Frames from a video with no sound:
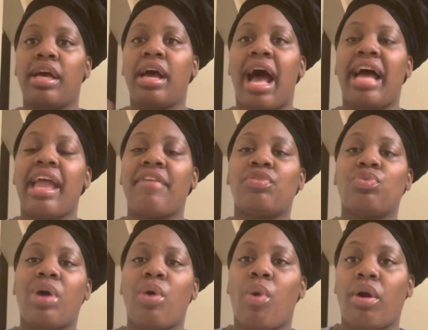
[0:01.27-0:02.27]
Hi
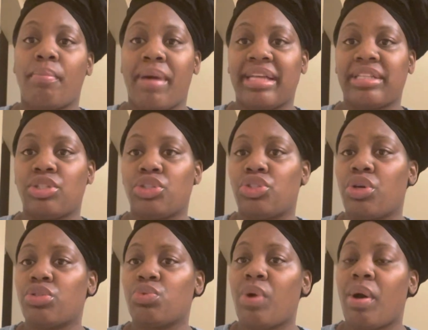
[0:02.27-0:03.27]
everyone, welcome back to The
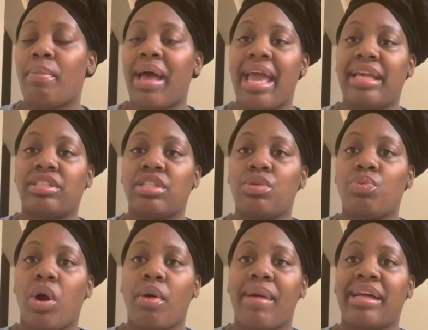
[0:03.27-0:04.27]
Chosen One by Ashley.
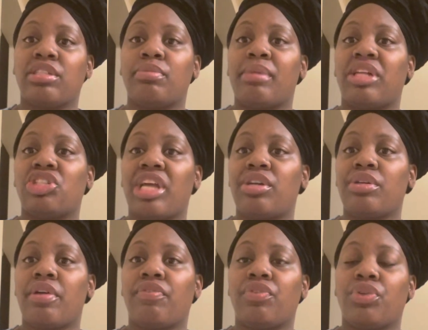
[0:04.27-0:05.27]
Welcome back to my channel.
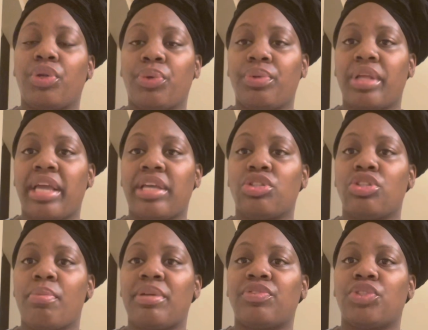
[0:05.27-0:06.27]
If you're new, thank you so
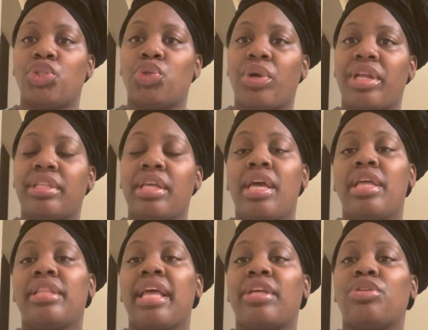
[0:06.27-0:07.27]
much for joining.
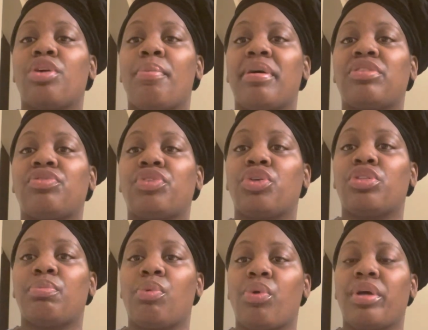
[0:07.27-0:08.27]
Thank you so much for your
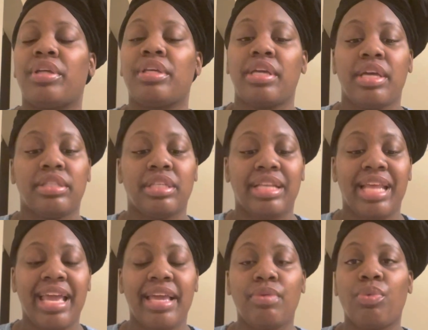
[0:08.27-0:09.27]
support.
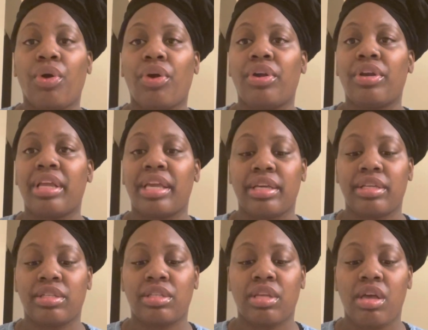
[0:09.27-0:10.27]
Today's word
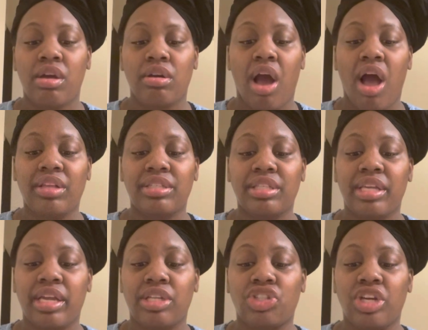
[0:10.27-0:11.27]
is, God
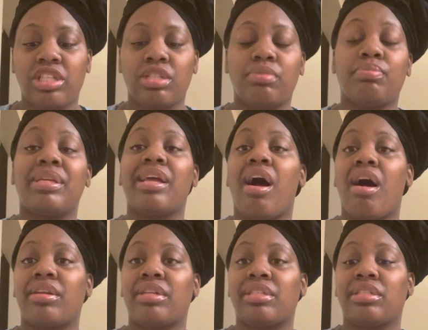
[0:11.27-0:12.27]
said, just be
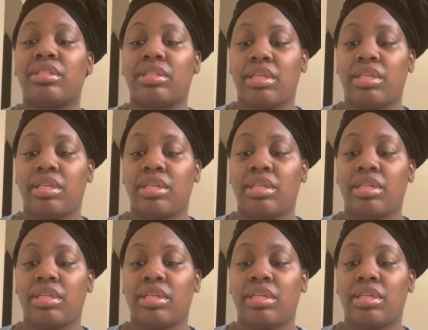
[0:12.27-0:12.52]
honest